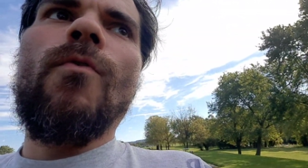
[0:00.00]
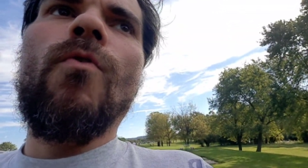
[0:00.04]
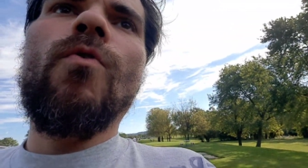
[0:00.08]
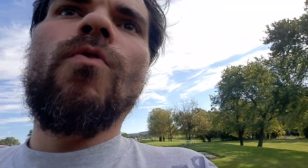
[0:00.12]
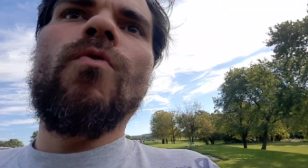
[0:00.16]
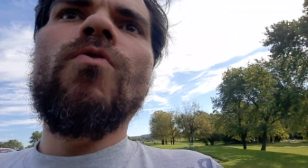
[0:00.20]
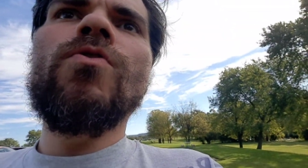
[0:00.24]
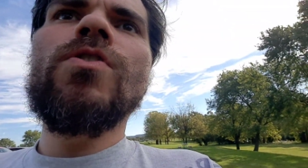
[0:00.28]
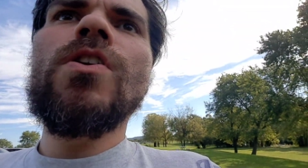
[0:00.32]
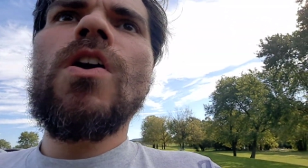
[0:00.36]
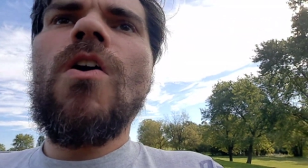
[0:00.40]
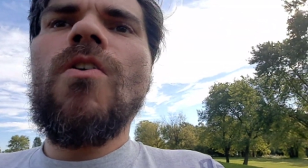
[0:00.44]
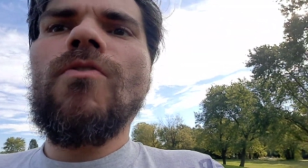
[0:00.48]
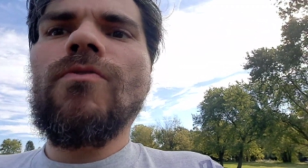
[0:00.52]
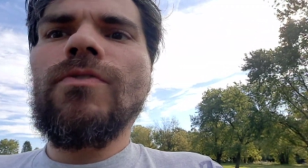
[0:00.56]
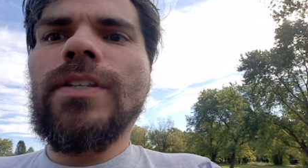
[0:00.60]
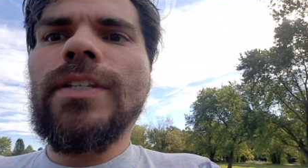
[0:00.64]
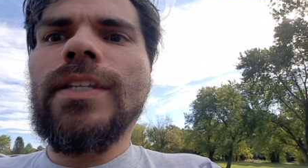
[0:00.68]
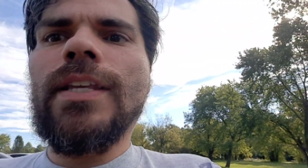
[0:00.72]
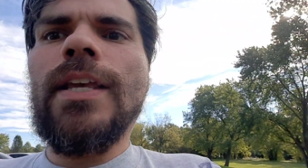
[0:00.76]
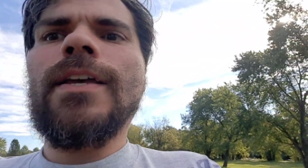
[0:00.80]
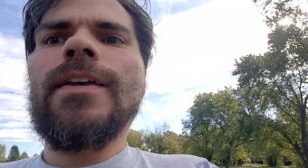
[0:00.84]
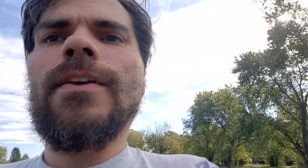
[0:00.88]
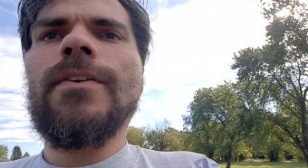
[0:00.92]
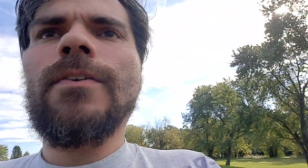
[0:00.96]
Who
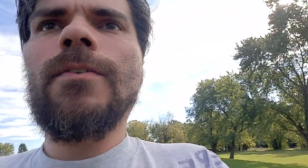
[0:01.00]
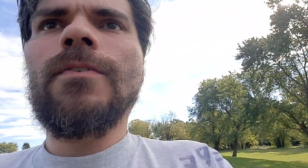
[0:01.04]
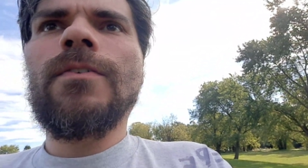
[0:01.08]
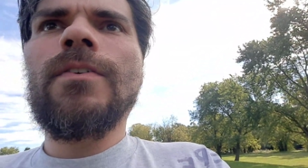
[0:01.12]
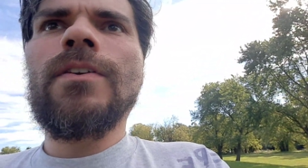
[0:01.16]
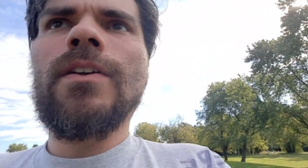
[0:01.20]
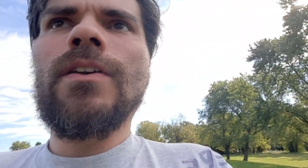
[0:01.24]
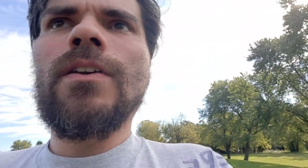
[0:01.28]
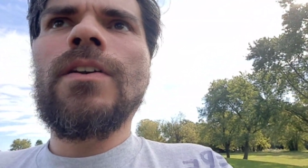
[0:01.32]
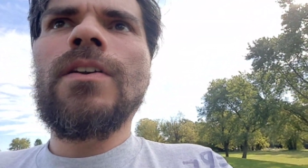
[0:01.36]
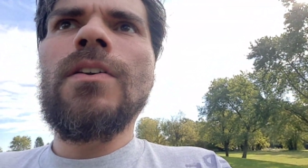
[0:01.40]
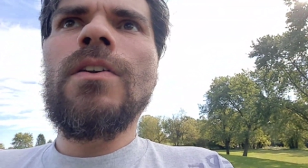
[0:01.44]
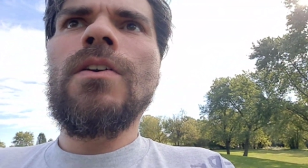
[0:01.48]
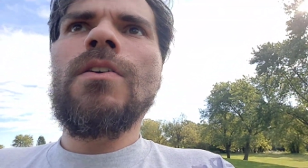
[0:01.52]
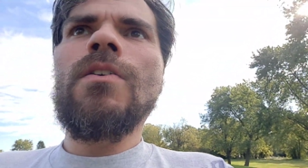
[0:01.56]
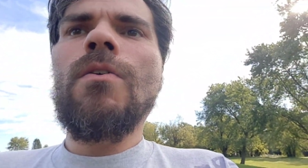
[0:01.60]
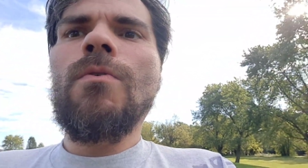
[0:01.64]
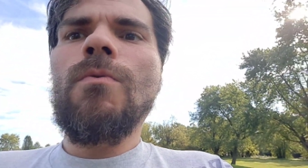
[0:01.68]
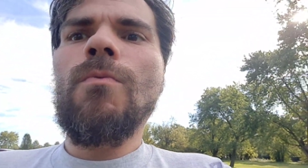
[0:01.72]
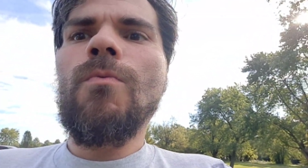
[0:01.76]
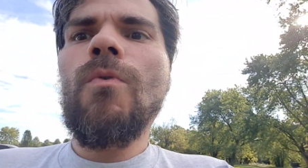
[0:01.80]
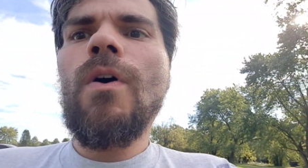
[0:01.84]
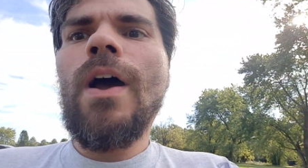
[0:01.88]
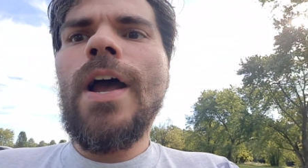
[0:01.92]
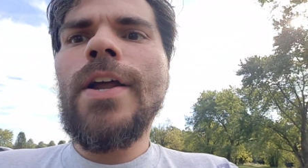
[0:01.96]
knows?
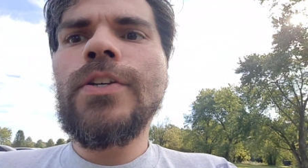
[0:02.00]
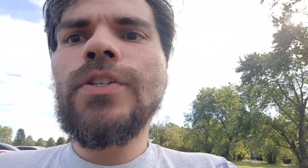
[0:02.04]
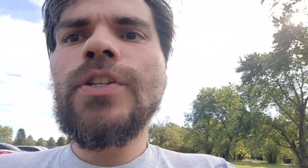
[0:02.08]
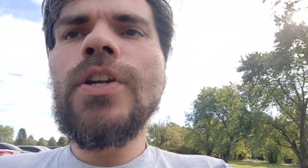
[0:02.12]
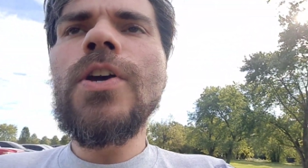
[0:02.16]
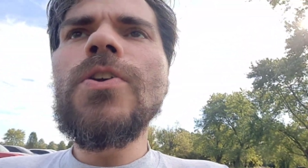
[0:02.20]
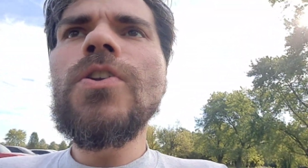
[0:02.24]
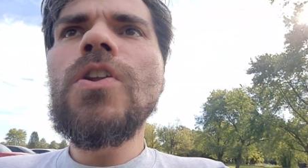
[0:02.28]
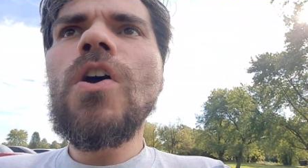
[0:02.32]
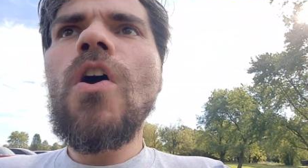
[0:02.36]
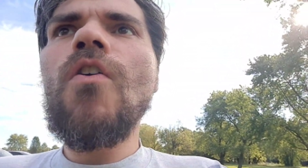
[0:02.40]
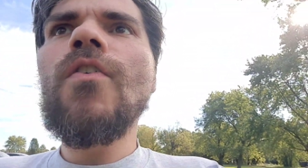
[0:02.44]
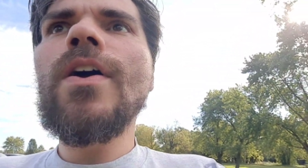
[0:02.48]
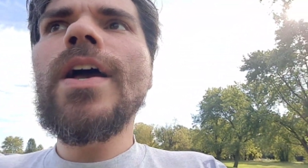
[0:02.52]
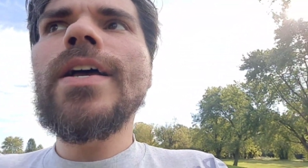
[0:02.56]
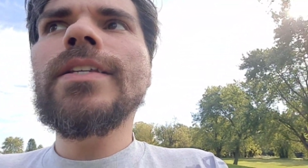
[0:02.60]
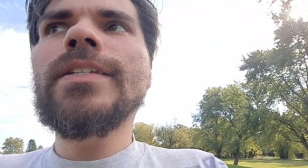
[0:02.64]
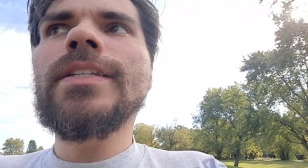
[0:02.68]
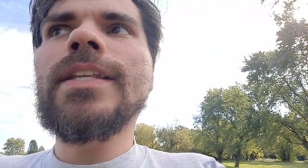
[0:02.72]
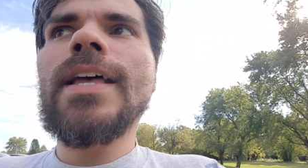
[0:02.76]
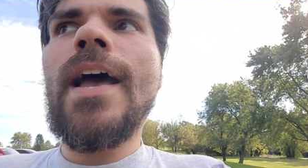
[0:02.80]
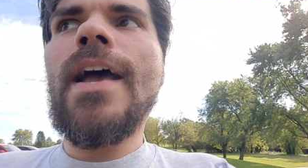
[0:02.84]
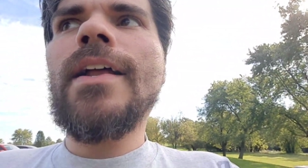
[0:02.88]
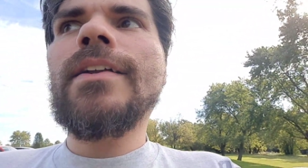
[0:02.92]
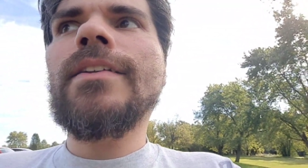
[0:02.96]
What I do know
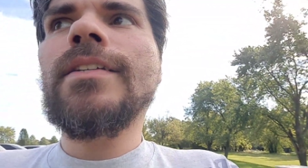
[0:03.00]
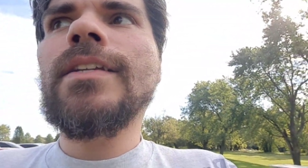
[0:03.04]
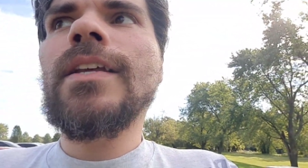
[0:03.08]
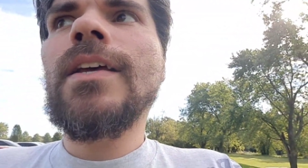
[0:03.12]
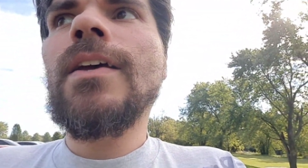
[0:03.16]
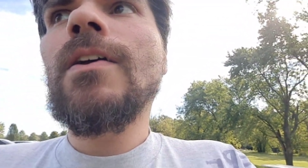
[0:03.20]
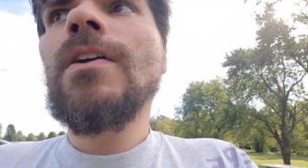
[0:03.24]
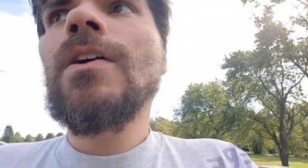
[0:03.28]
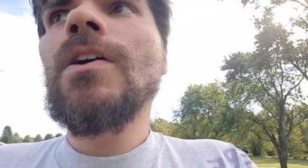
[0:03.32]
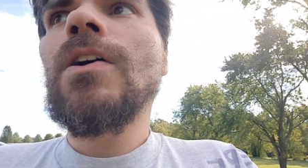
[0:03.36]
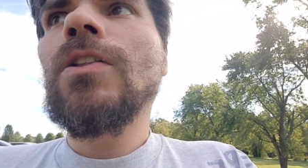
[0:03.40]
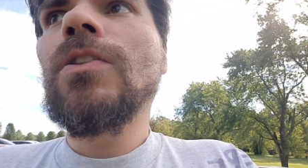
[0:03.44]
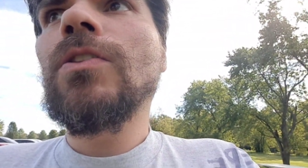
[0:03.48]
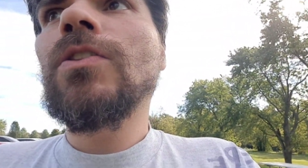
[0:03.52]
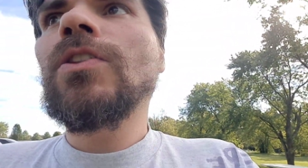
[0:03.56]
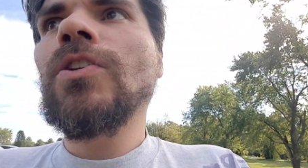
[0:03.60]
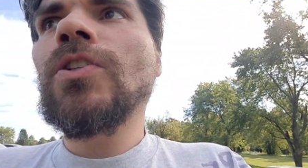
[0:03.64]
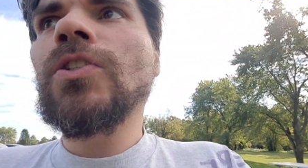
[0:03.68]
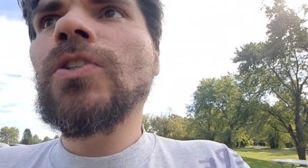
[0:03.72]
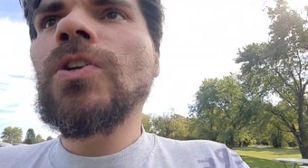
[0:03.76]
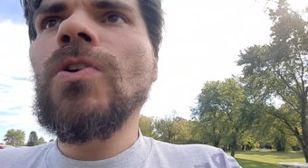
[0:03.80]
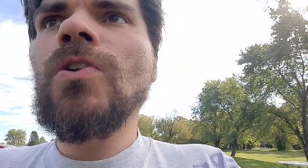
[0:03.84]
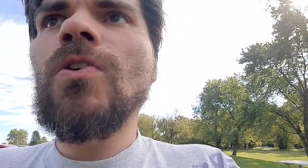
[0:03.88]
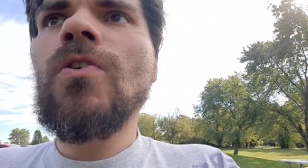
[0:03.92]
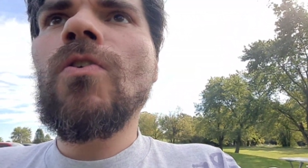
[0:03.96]
is that the
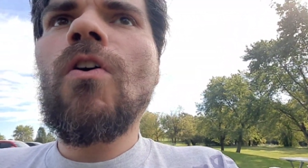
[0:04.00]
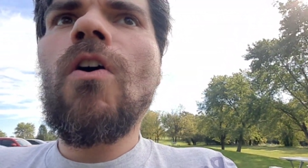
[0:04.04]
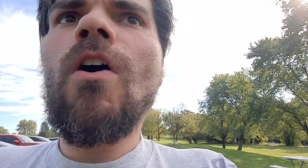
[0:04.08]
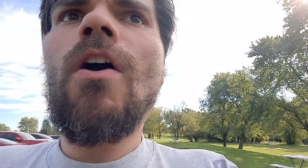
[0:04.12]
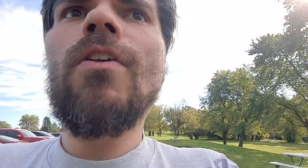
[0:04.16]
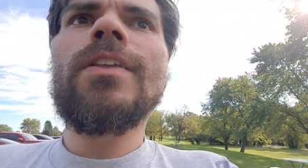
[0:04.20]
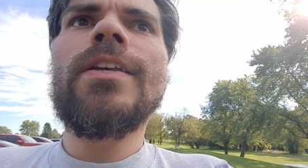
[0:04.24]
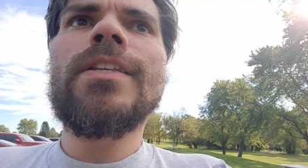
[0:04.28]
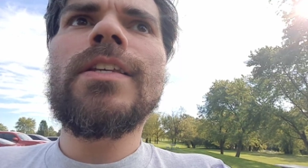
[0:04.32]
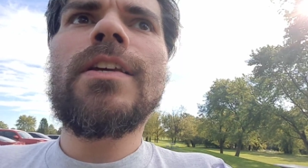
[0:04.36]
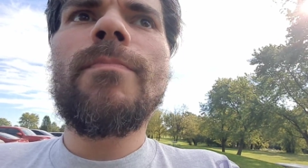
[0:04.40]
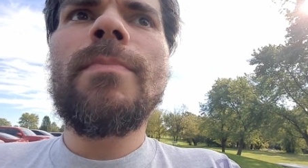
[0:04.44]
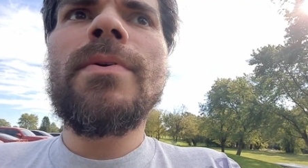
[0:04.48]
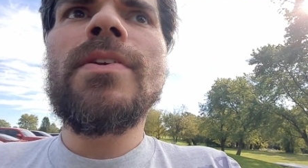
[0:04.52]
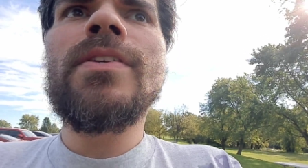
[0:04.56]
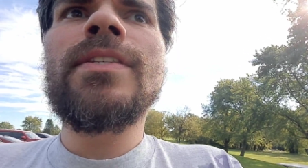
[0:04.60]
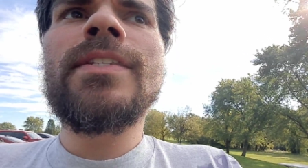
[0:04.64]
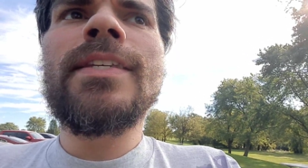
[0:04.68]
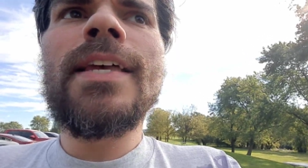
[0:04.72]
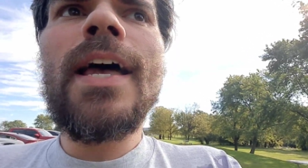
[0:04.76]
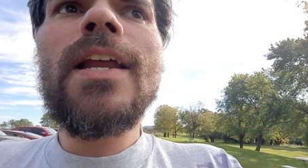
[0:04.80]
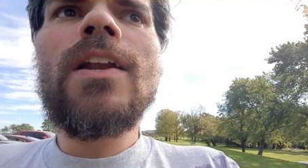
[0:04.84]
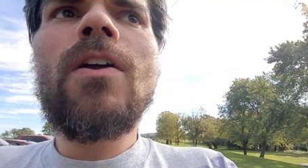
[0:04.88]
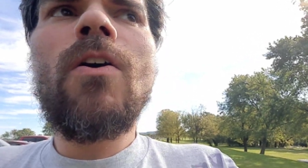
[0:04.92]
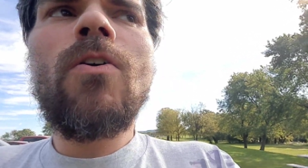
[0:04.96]
sooner all this could be
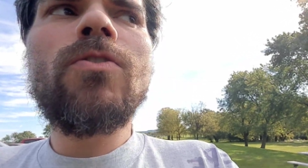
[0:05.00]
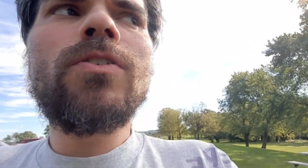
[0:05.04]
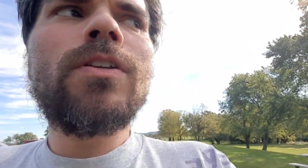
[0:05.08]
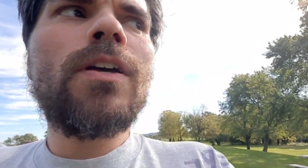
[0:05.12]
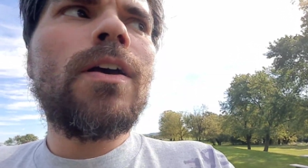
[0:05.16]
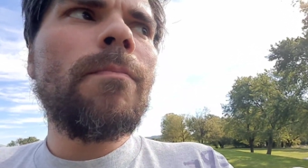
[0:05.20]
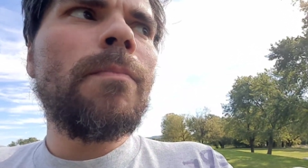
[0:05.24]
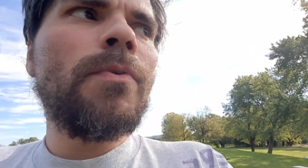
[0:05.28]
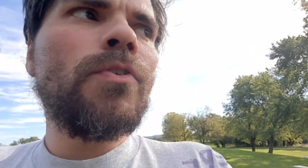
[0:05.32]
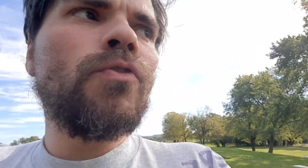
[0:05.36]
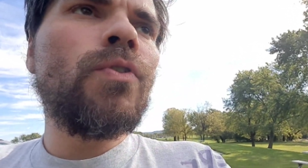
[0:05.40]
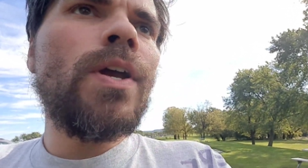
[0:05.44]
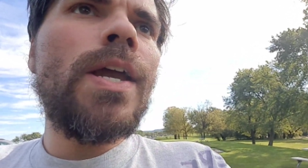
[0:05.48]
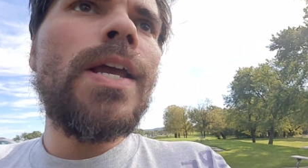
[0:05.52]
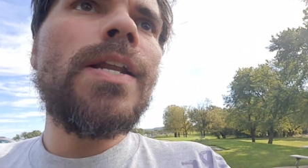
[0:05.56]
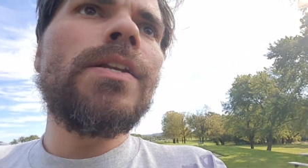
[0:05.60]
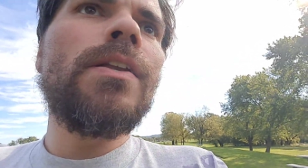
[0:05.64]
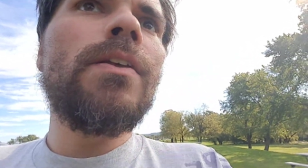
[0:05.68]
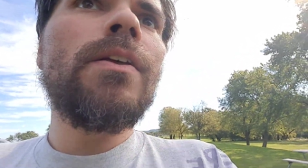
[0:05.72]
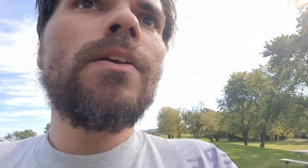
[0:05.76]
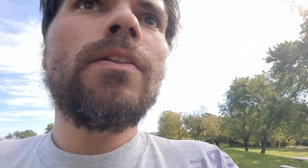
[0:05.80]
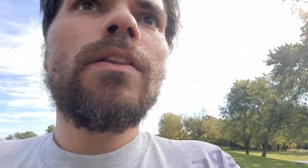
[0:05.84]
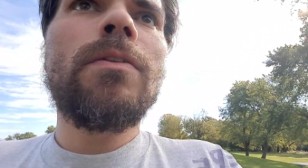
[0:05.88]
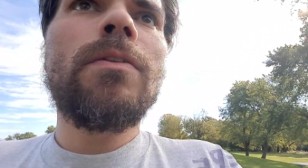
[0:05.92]
settled between